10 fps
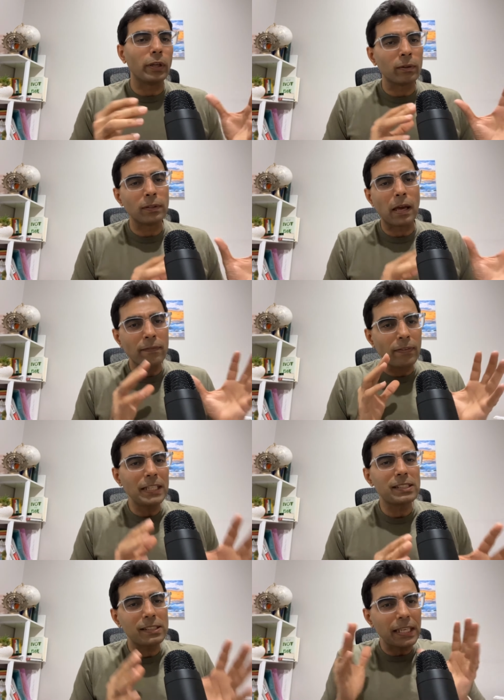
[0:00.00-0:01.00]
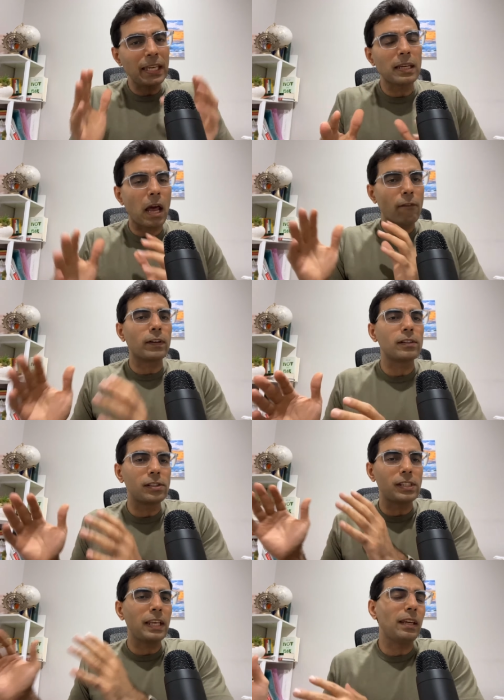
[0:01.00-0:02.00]
You know, every scene after
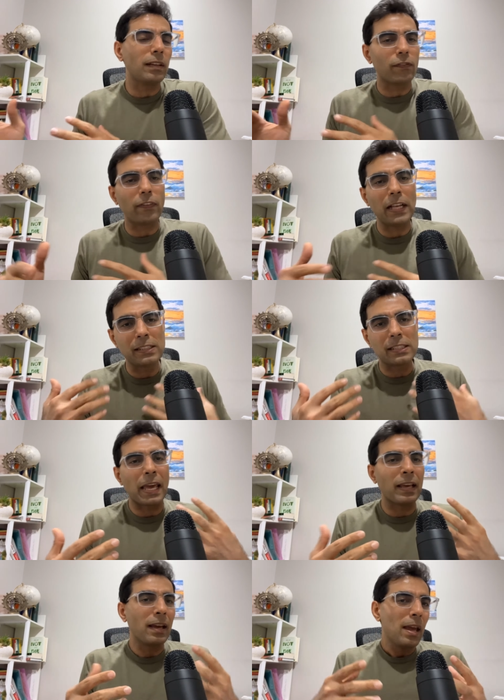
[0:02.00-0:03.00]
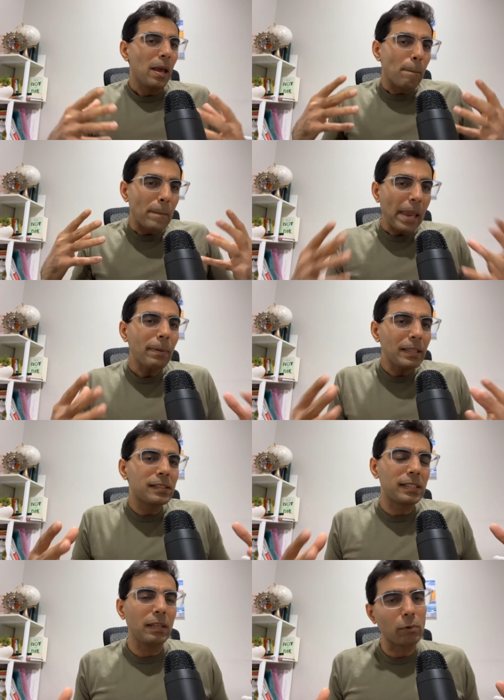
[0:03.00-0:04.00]
scene feels like maybe
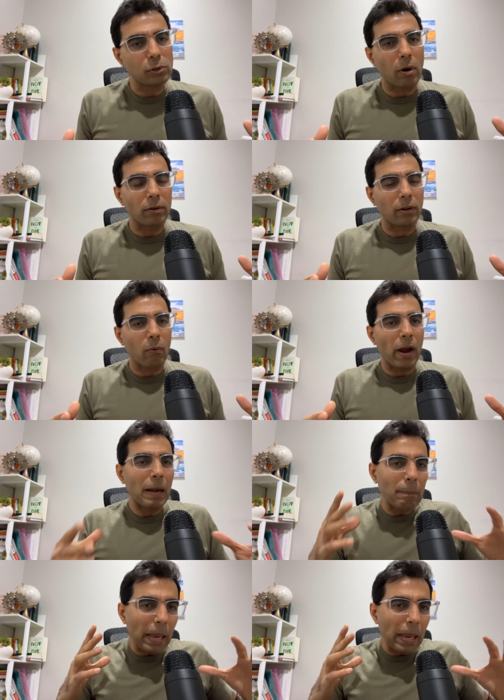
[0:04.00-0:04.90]
this scene was not required.